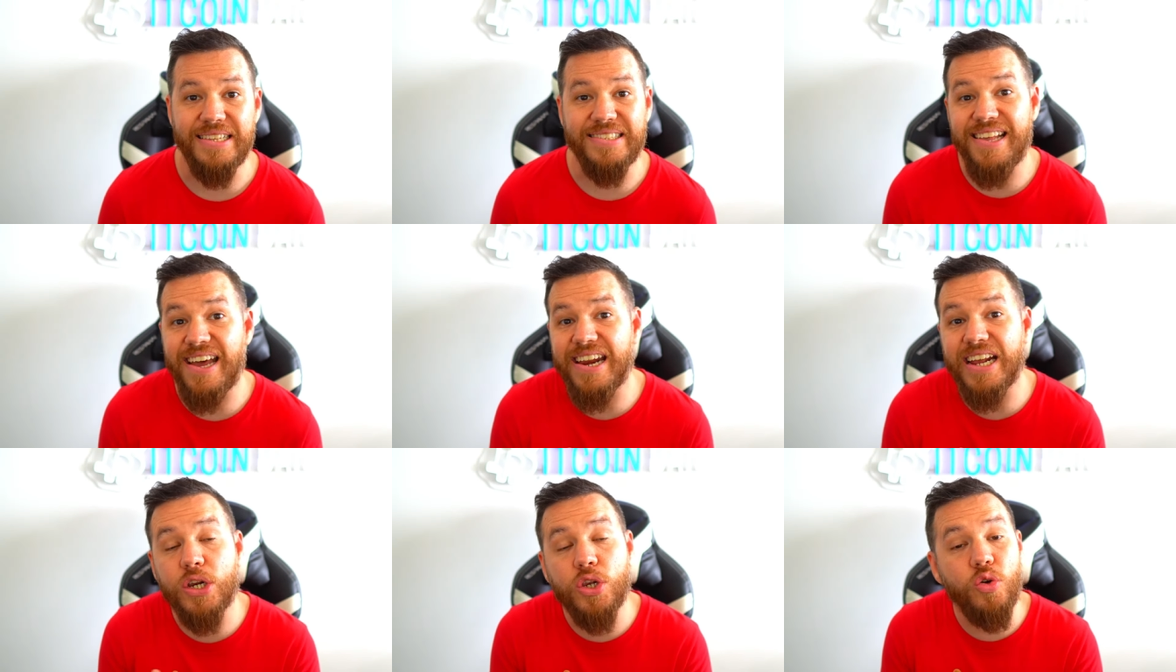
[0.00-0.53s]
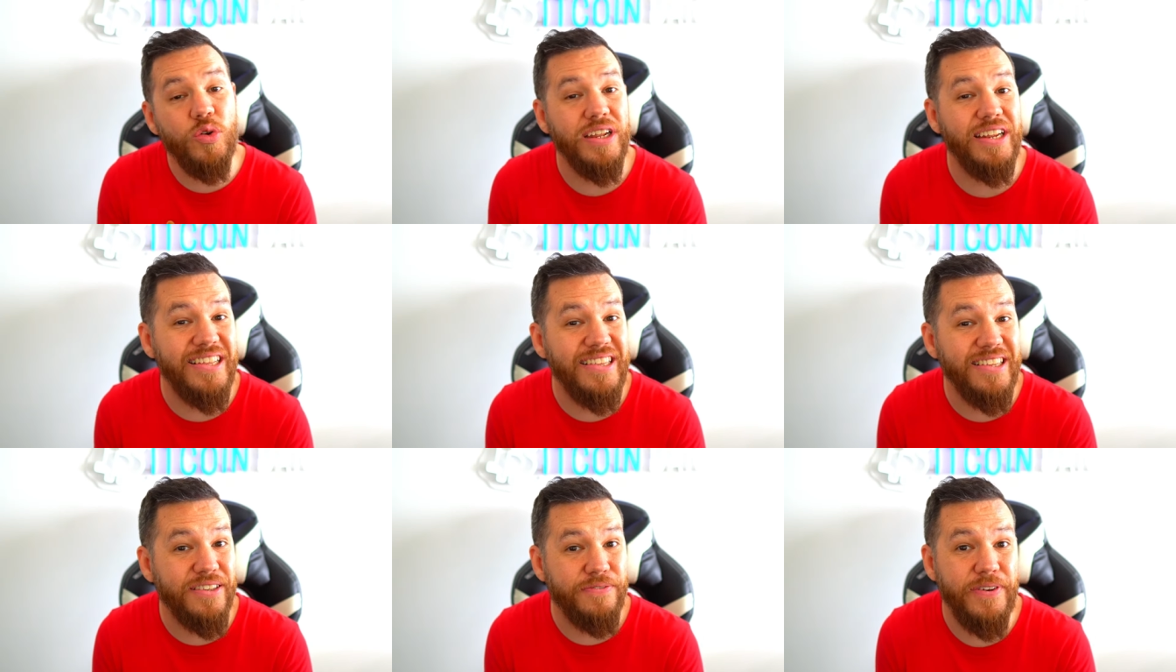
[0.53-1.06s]
It's not included
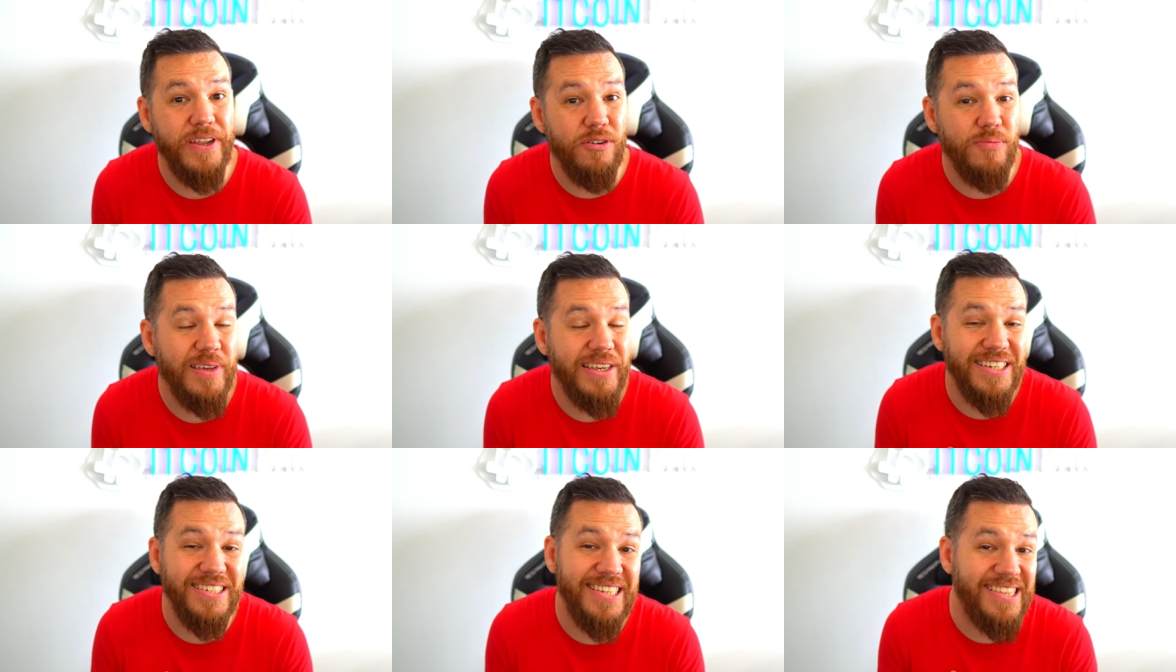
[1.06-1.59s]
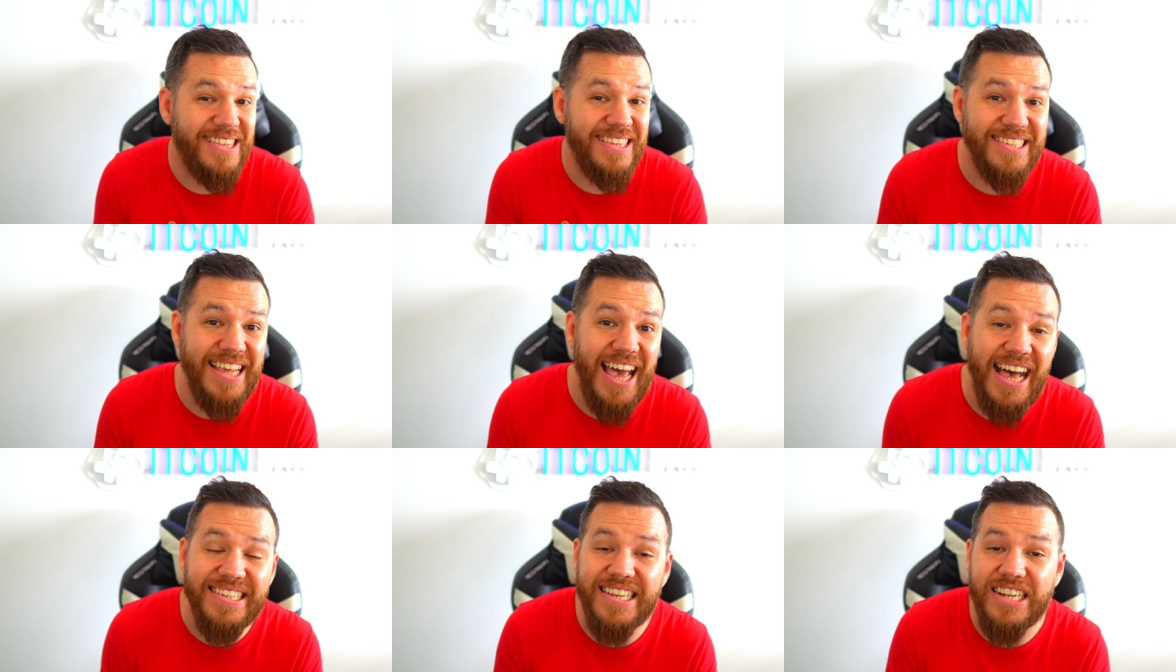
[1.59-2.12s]
in this video because it
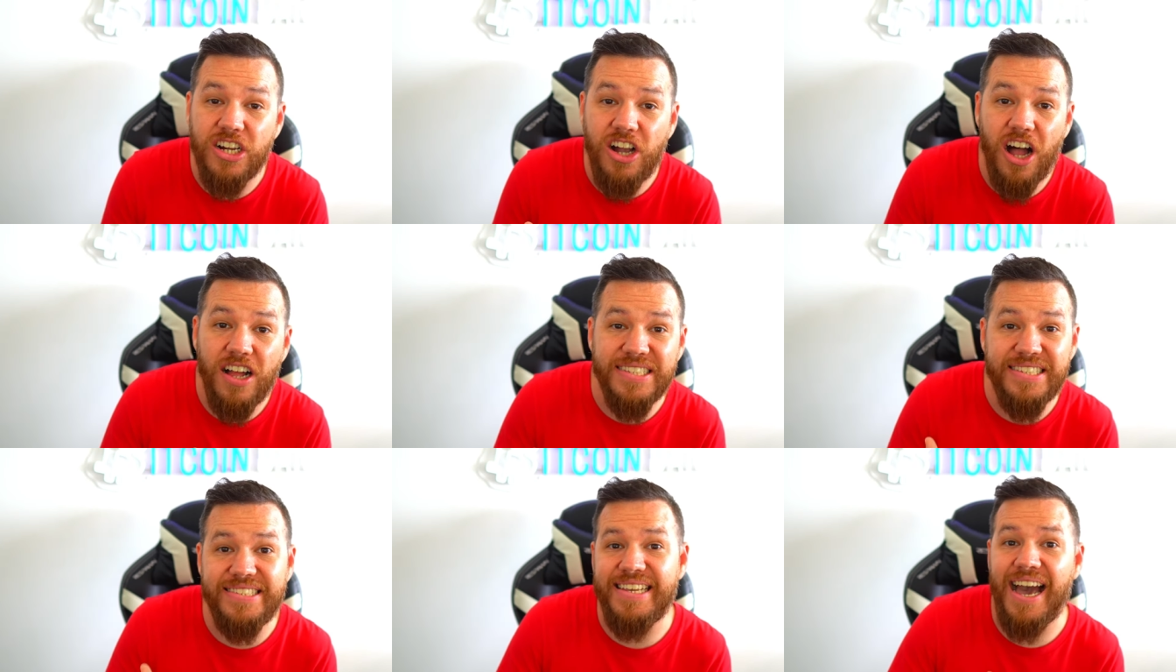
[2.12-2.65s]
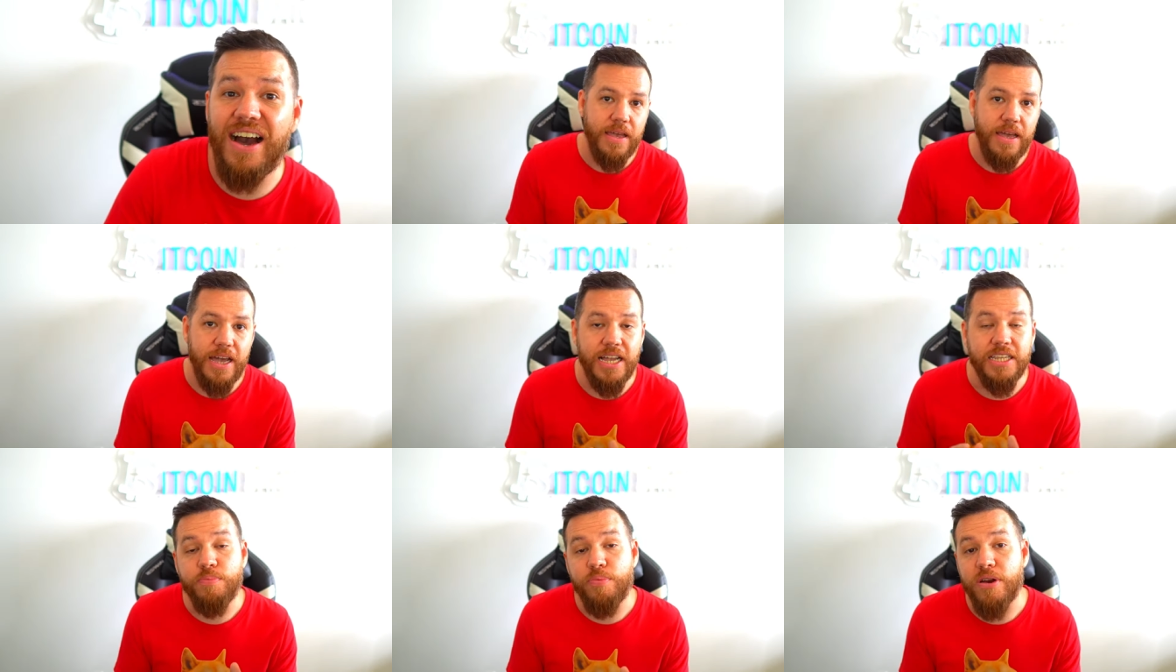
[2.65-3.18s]
just hasn't gone
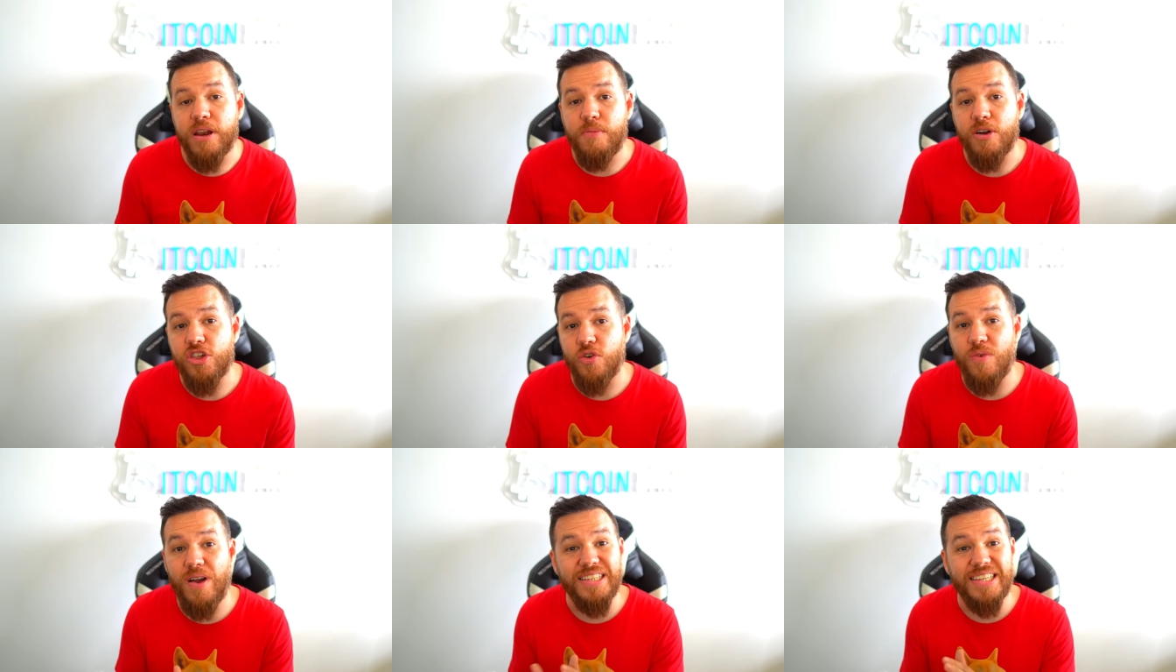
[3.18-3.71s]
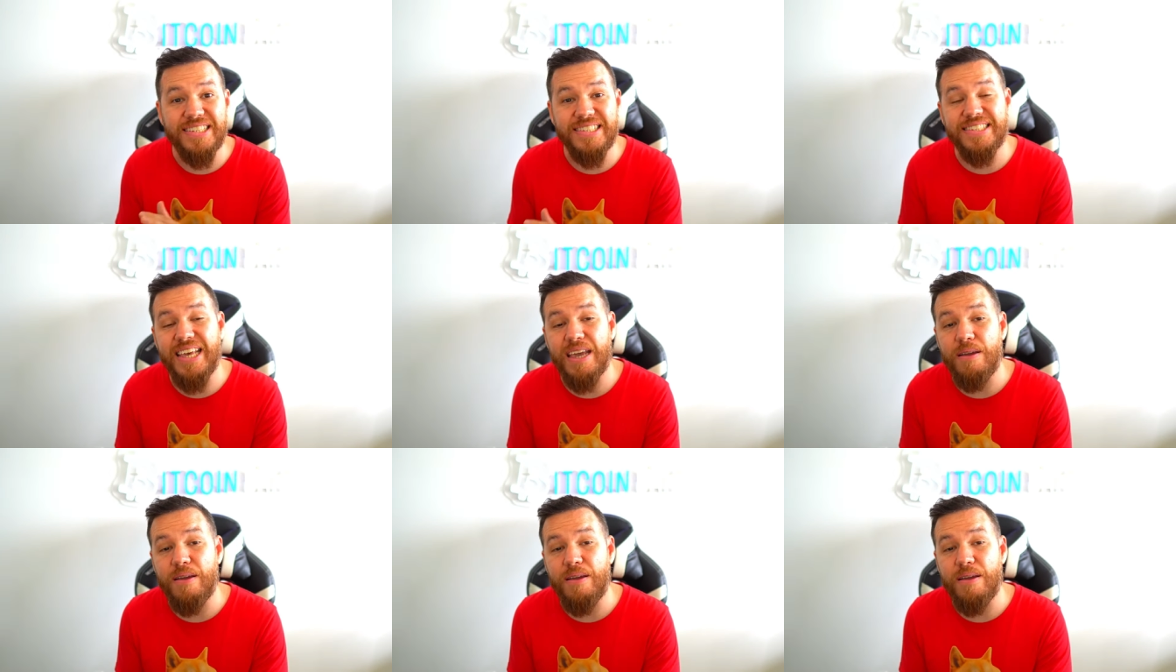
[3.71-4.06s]
down. It's pretty much around the same